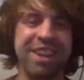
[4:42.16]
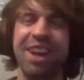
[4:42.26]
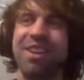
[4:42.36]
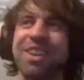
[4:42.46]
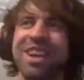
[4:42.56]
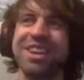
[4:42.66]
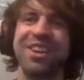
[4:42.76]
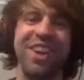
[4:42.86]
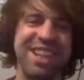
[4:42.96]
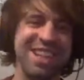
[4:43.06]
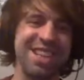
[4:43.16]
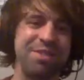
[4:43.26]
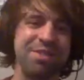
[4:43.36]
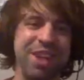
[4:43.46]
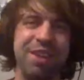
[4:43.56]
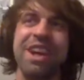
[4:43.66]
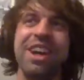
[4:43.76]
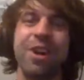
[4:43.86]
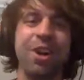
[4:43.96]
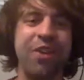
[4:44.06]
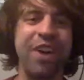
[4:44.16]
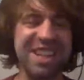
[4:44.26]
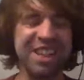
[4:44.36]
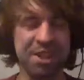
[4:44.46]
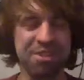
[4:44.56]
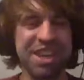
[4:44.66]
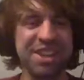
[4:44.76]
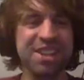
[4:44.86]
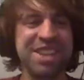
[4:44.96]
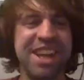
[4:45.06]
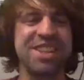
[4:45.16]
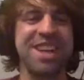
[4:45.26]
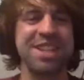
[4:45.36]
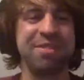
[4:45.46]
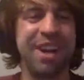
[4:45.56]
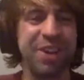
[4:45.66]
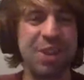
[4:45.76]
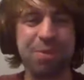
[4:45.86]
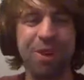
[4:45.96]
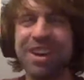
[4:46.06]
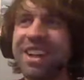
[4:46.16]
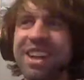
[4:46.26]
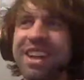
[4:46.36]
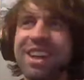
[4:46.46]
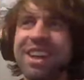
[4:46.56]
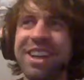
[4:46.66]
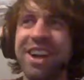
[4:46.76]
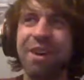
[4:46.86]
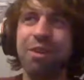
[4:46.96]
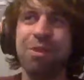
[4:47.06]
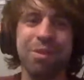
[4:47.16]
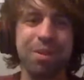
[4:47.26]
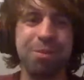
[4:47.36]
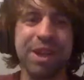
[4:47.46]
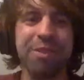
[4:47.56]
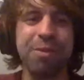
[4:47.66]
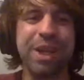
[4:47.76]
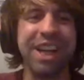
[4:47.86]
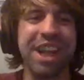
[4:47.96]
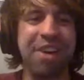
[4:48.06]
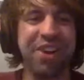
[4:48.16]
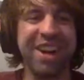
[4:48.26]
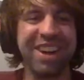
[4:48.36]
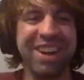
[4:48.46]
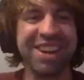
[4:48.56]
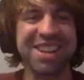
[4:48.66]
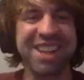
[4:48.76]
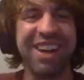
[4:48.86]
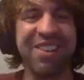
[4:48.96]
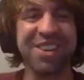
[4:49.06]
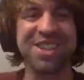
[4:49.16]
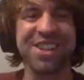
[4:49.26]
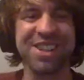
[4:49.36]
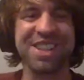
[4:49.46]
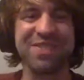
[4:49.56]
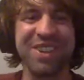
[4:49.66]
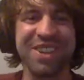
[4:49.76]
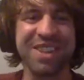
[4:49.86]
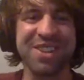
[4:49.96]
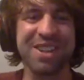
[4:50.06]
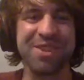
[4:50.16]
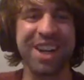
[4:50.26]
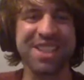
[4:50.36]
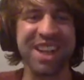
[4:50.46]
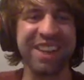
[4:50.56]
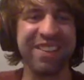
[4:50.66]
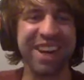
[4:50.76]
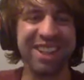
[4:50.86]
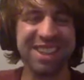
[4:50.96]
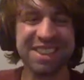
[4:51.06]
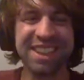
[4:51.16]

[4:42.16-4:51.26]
a great set of, you know, not great in the traditional sense, set of fans, but, you know, we can laugh at ourselves just as well as anyone else.